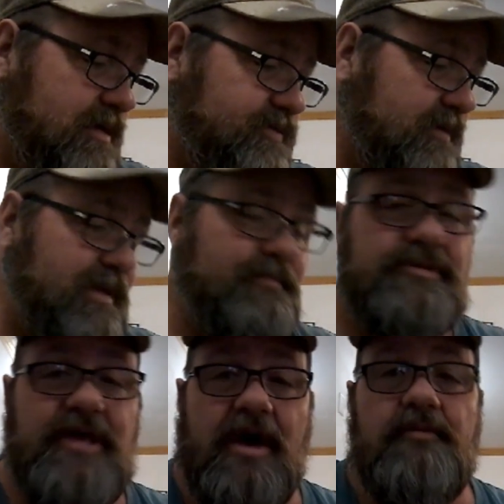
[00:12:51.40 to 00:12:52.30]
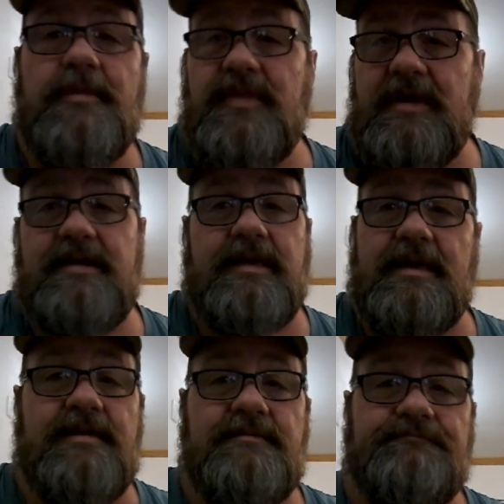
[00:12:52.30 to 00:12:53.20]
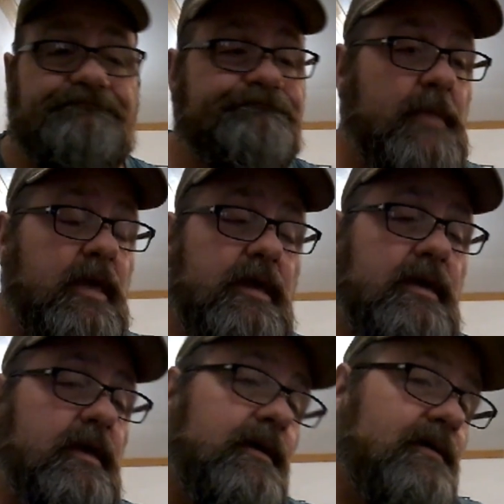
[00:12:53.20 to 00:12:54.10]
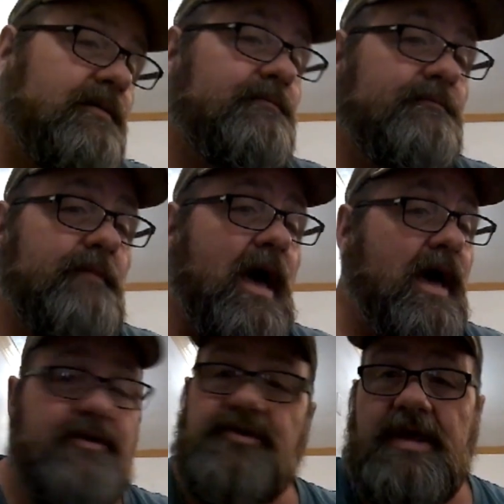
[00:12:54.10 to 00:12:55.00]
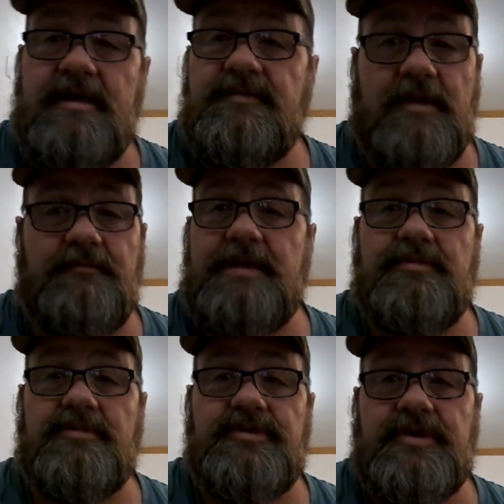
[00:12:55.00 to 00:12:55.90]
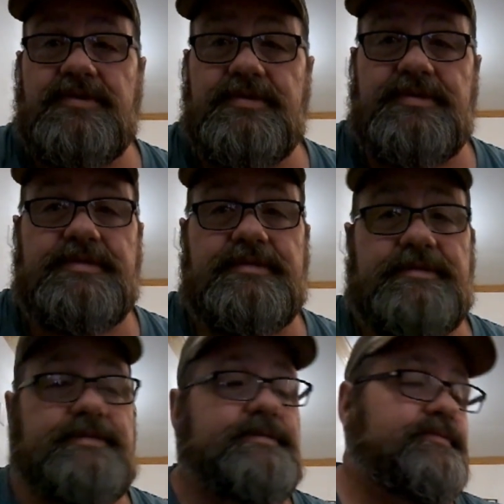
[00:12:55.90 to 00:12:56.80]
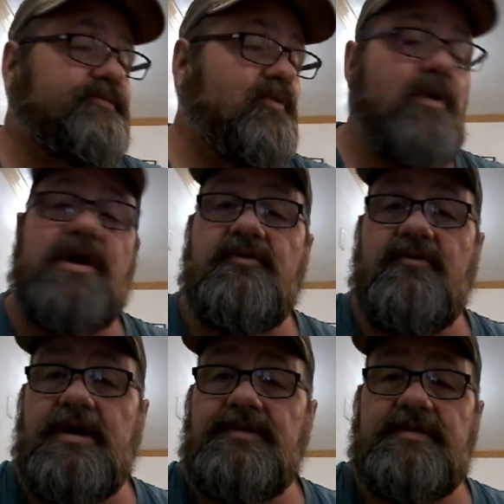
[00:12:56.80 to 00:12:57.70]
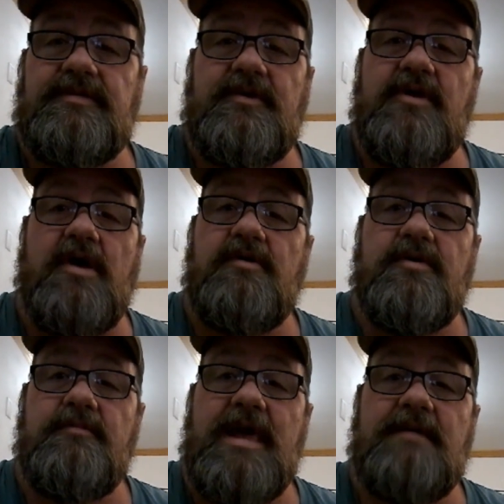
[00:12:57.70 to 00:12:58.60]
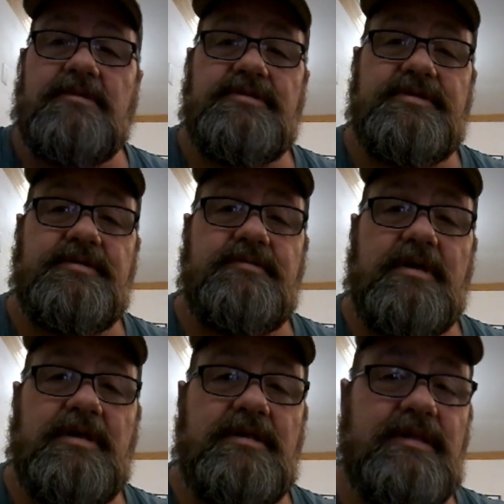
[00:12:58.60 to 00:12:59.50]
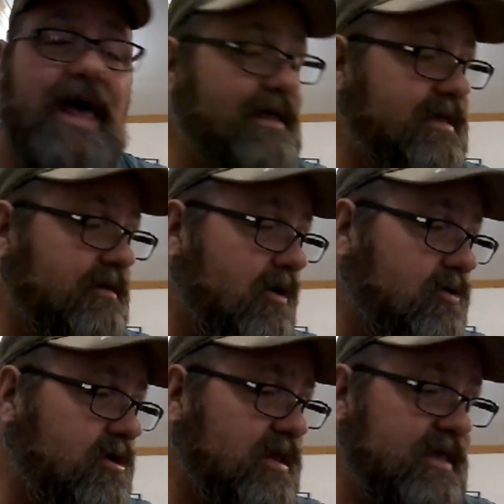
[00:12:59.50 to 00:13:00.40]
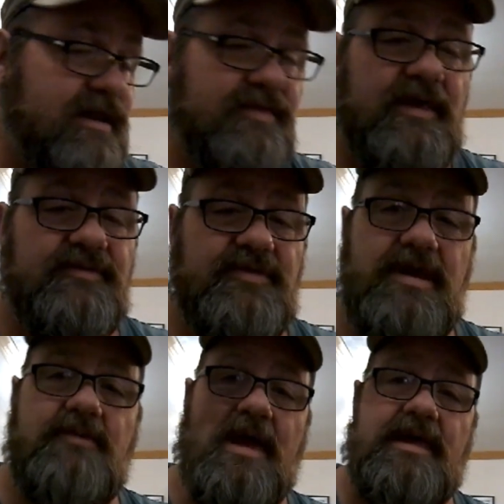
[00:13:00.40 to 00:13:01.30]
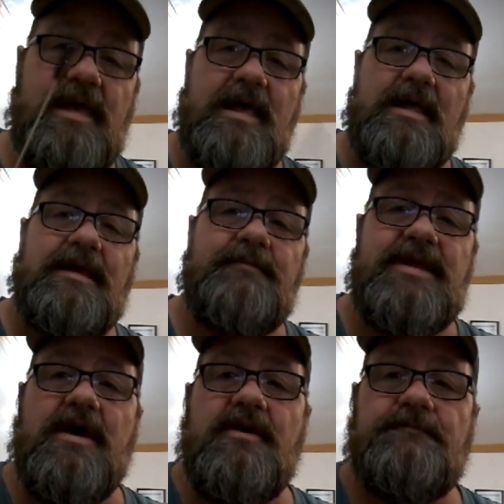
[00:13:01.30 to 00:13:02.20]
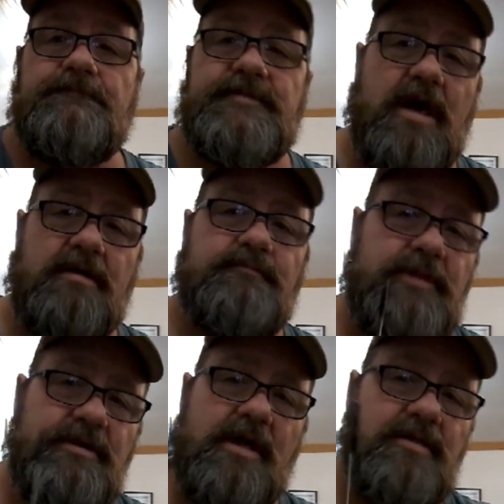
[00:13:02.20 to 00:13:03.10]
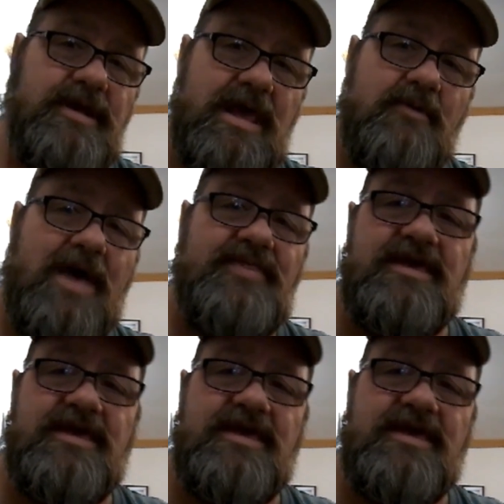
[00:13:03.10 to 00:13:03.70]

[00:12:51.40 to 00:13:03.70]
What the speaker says: Some people don't, but then again, I understand some people just, for whatever reason, they're not going to be able to like hardly anything. So anyway, let me know. Donald Blue Collar DIY.